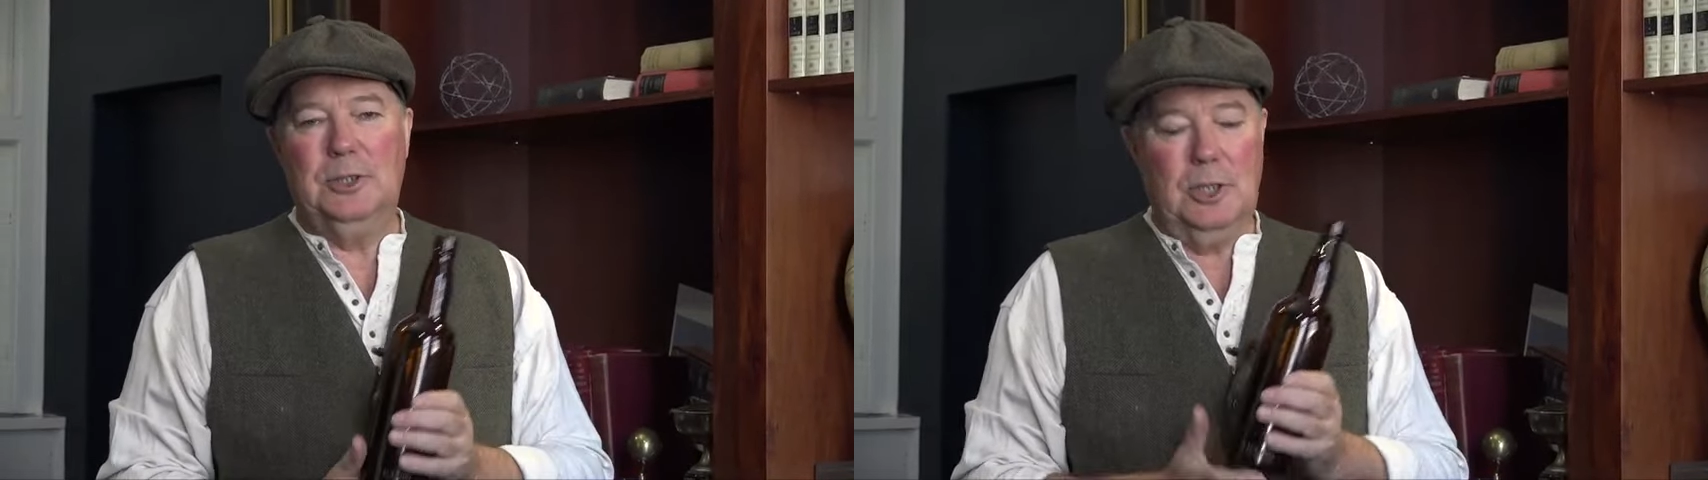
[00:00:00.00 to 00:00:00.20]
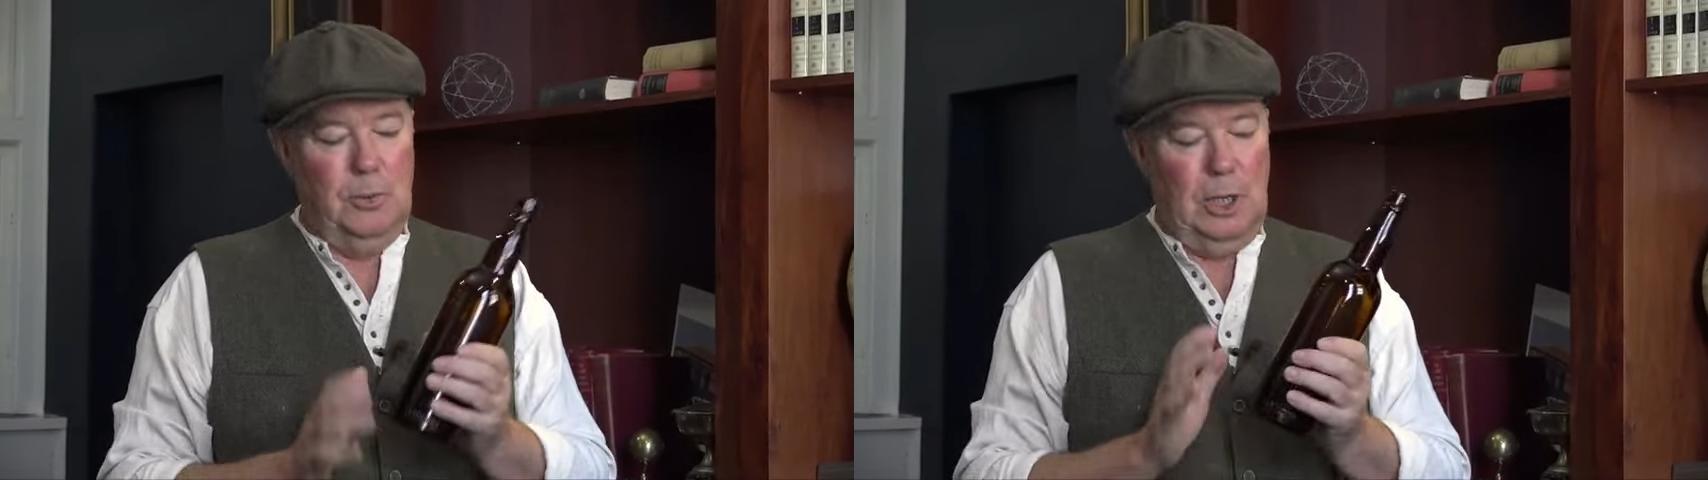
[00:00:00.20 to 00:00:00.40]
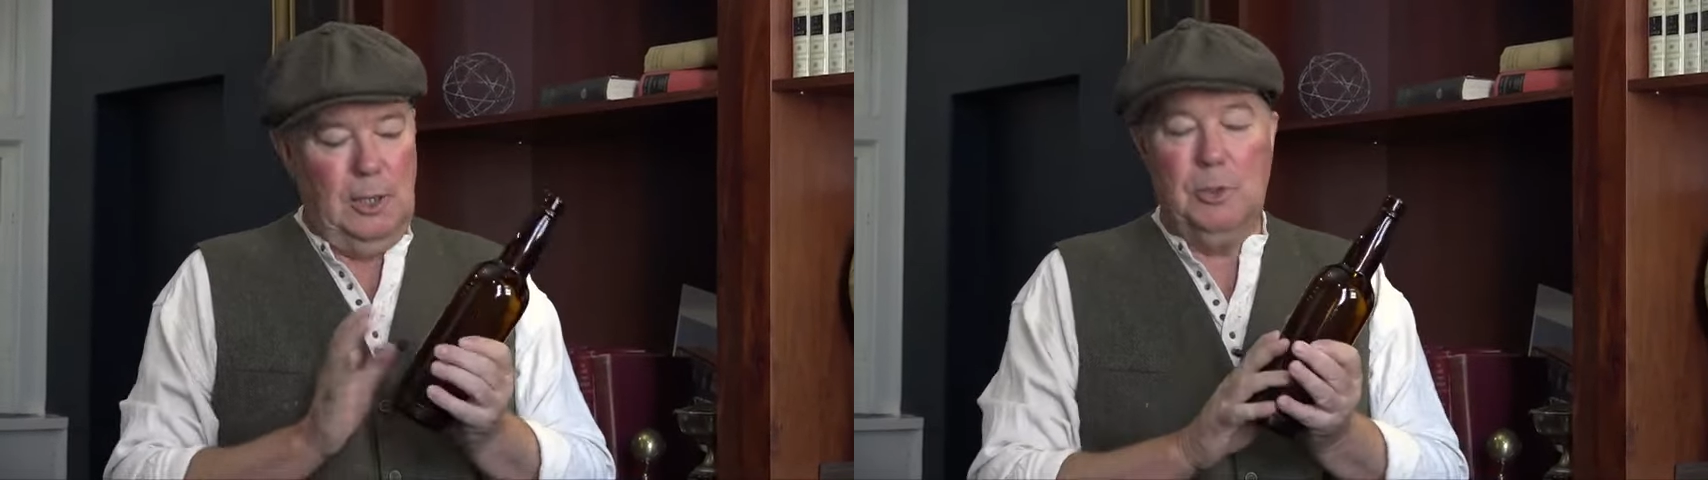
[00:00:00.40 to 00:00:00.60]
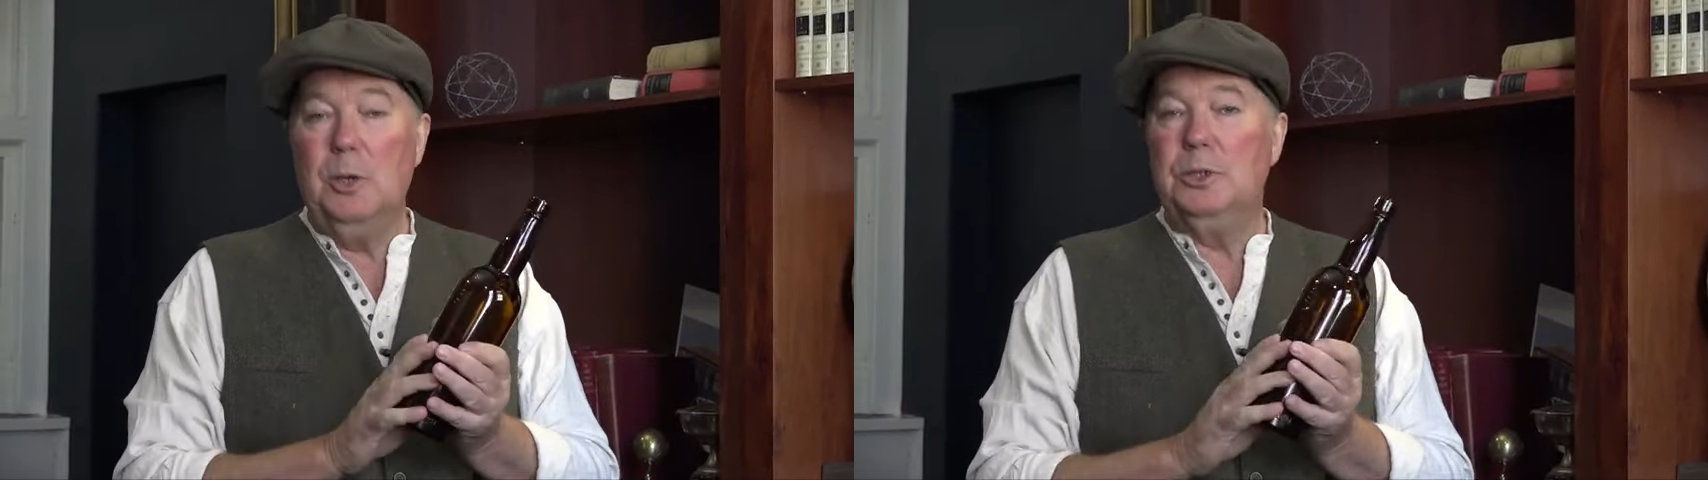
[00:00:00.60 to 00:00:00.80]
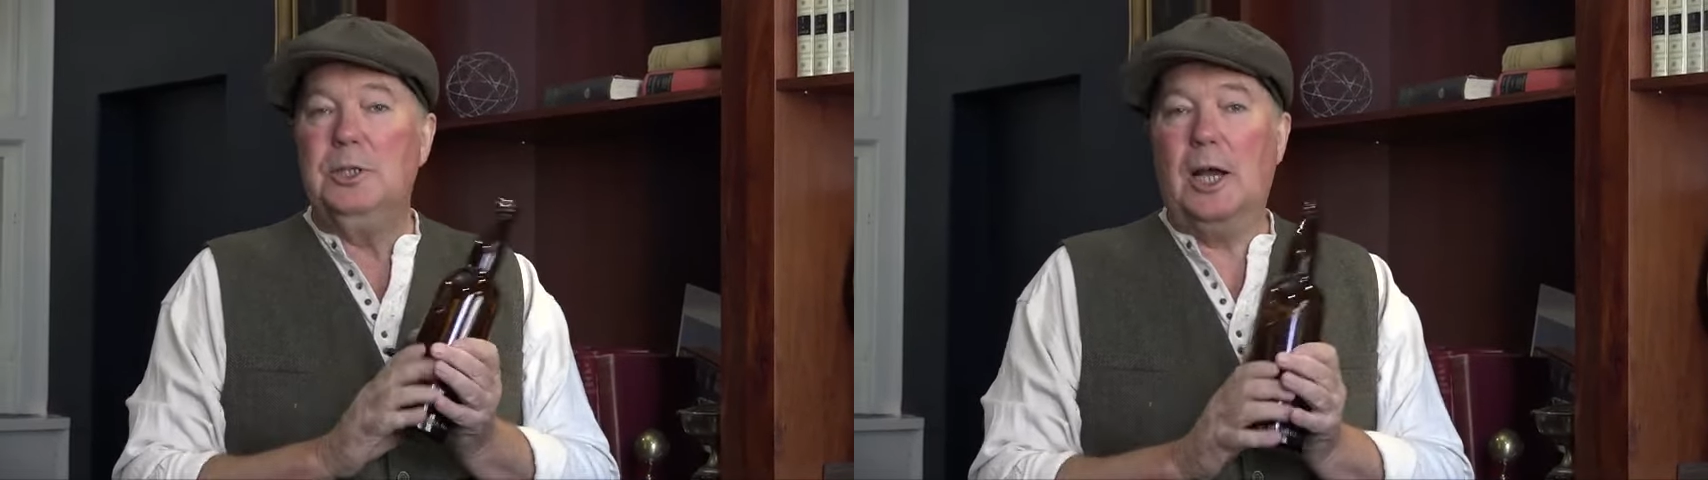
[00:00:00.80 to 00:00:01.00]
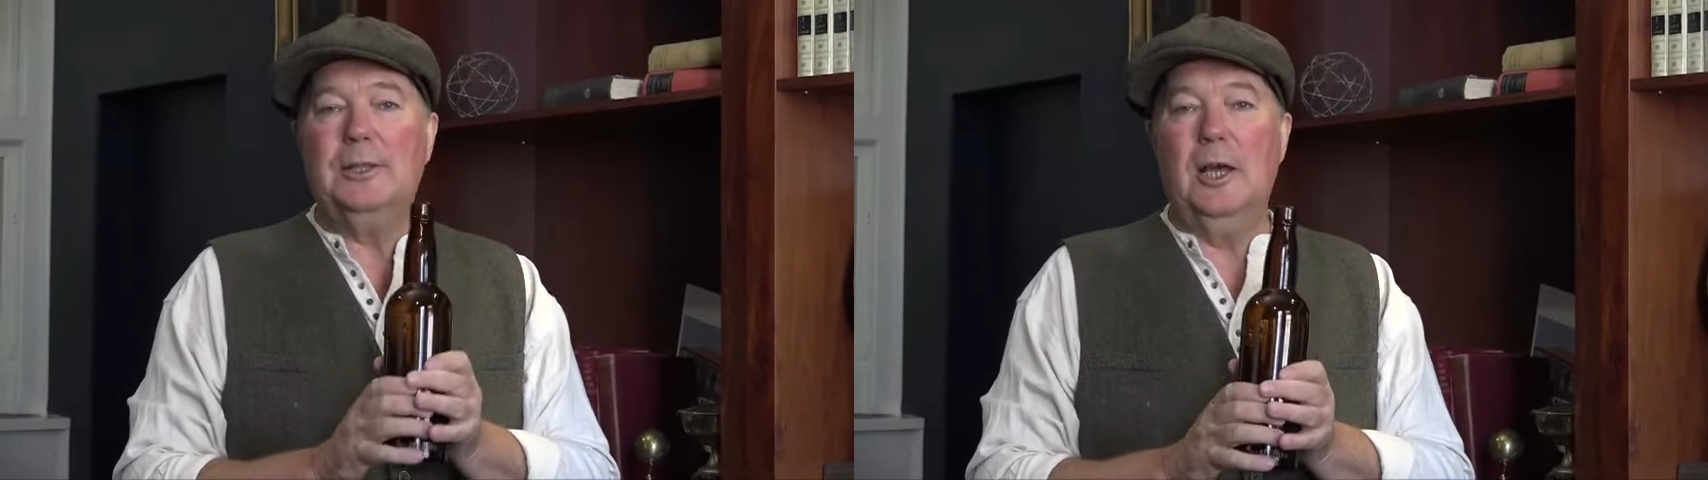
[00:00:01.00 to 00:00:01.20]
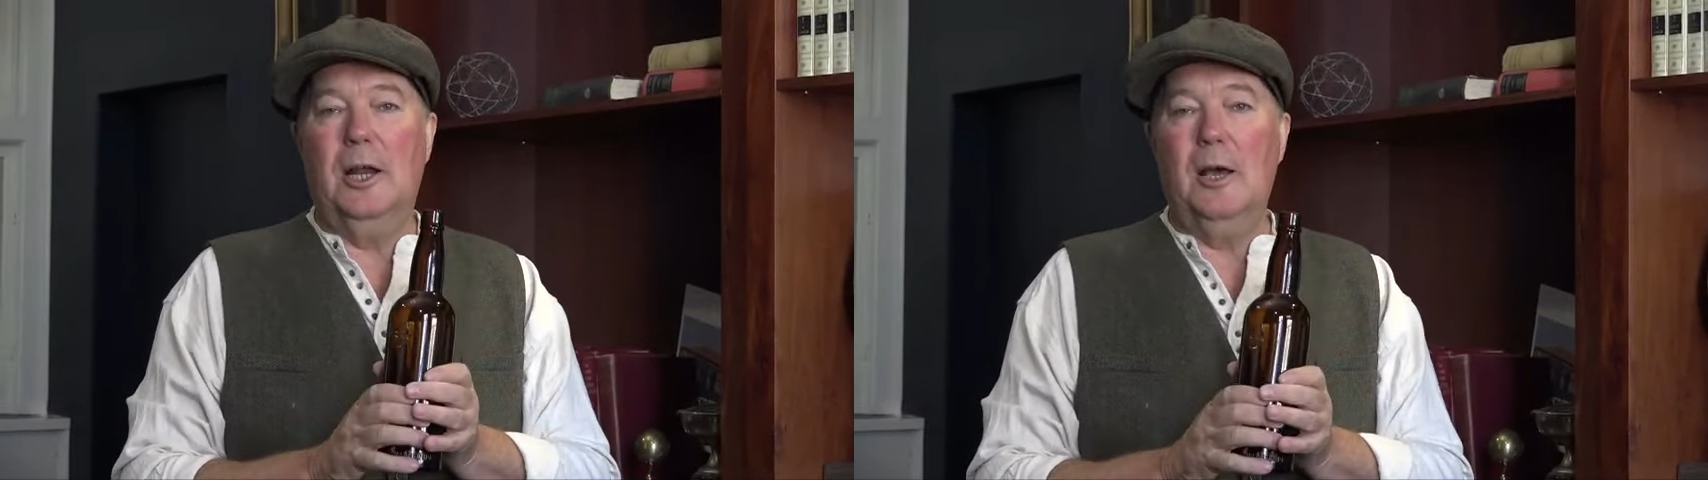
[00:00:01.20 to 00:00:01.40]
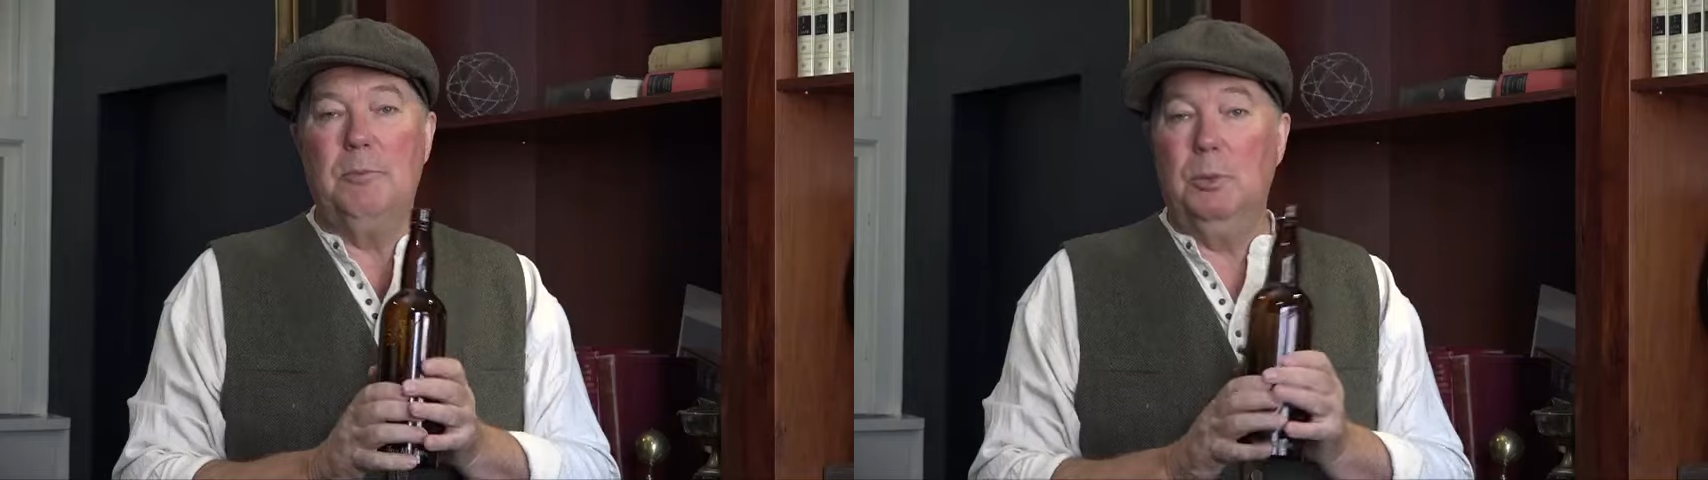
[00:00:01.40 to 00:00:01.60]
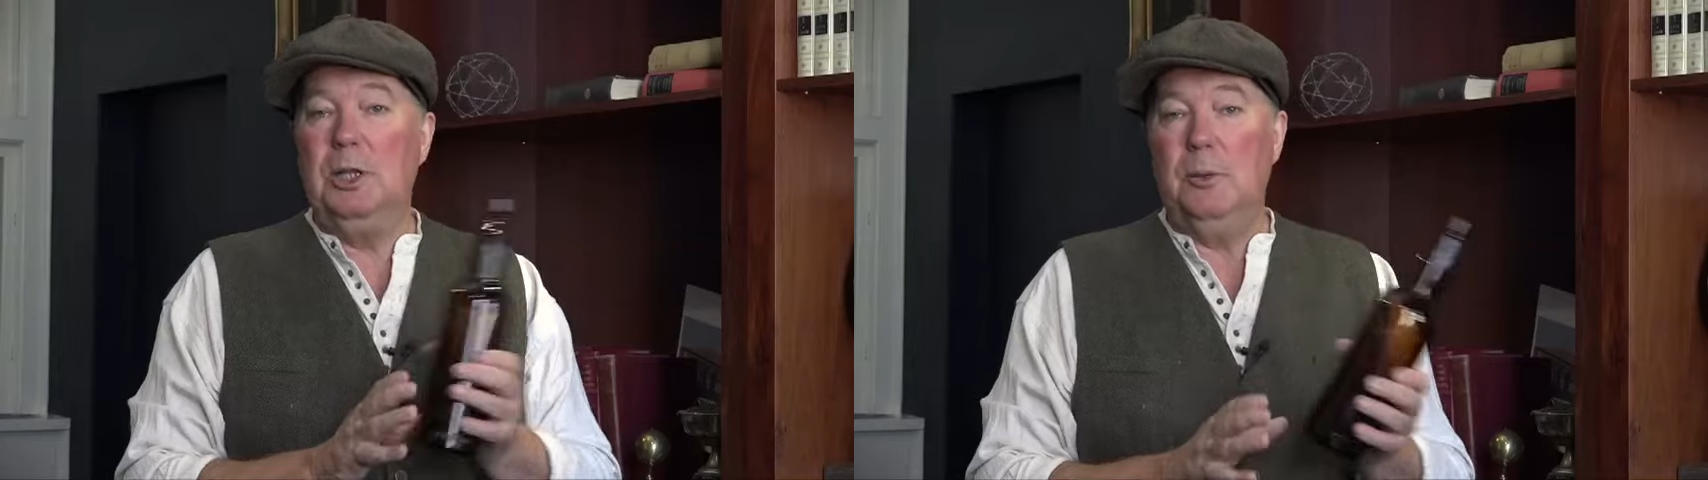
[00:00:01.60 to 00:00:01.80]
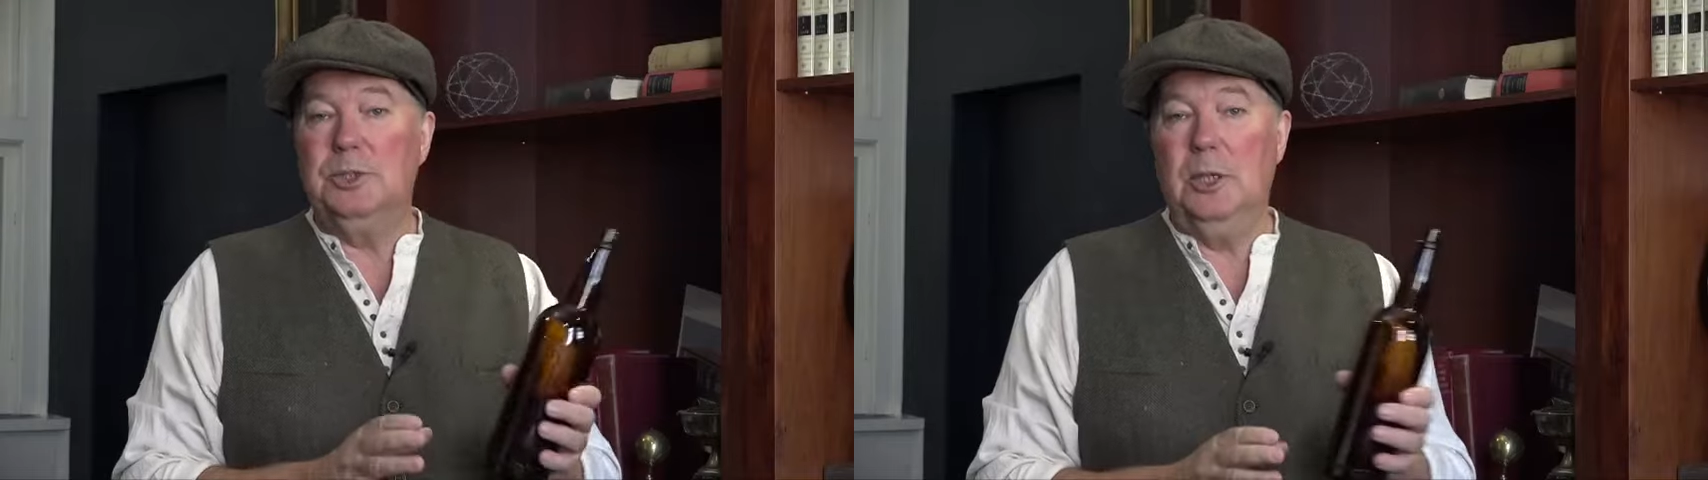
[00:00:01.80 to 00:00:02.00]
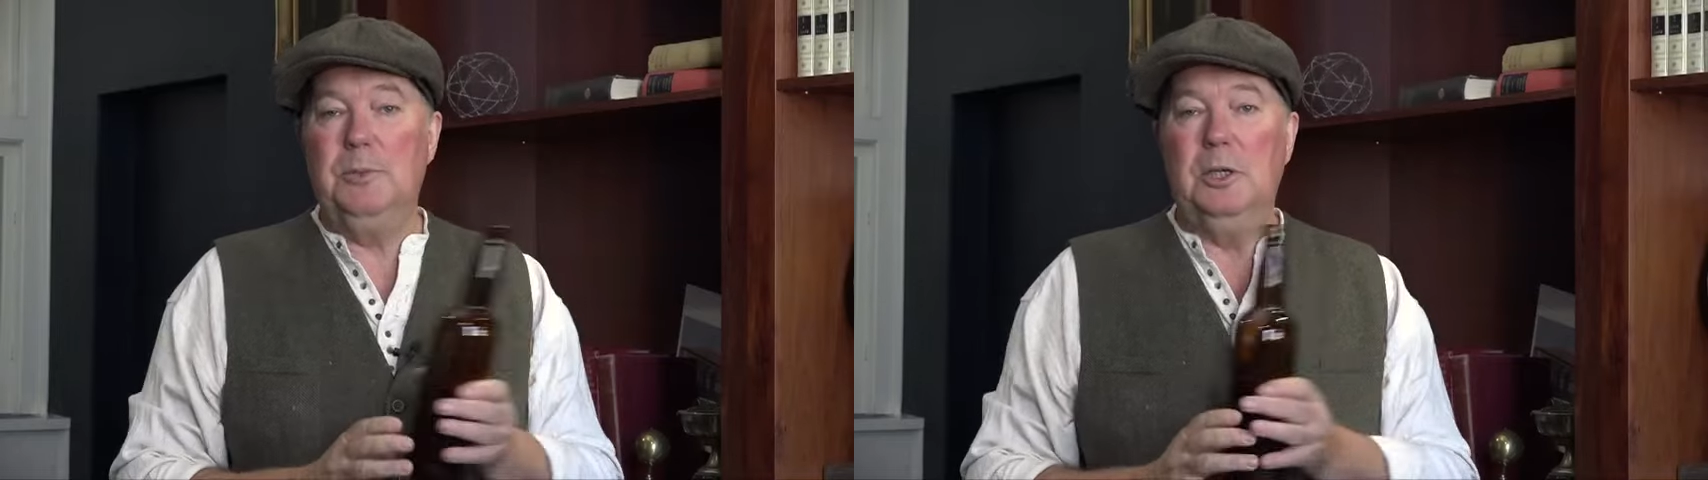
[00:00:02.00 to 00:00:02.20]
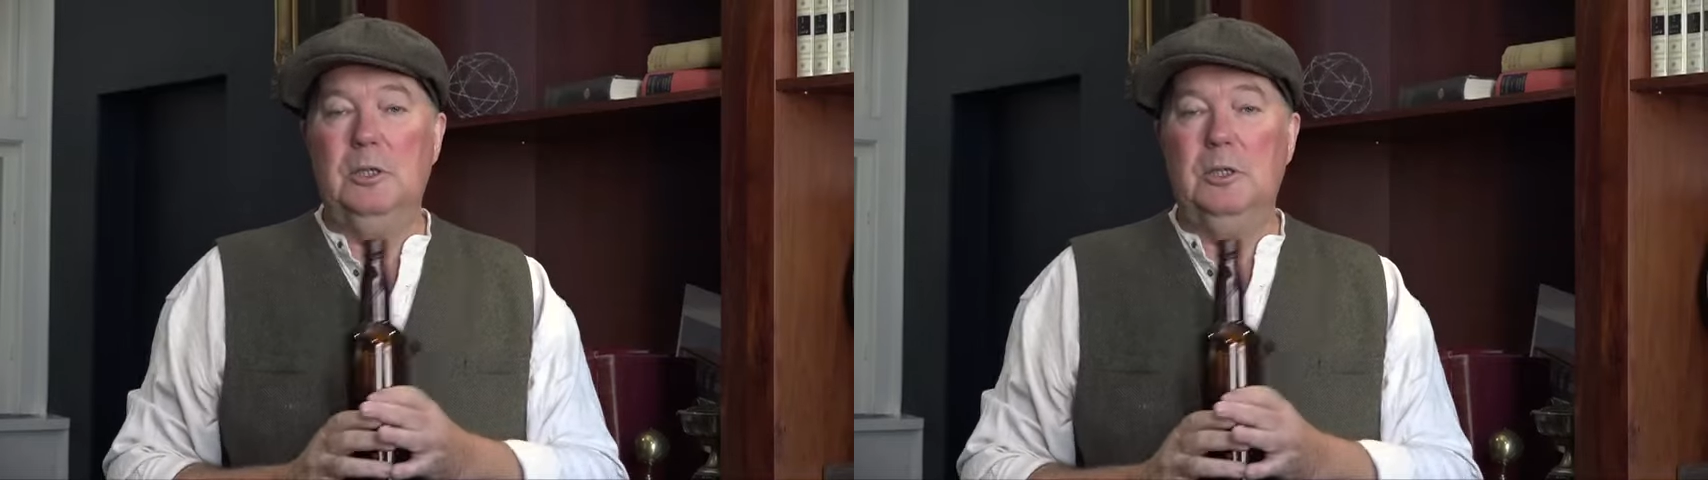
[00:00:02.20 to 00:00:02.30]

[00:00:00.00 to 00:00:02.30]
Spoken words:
So you would take that home, and when that was empty,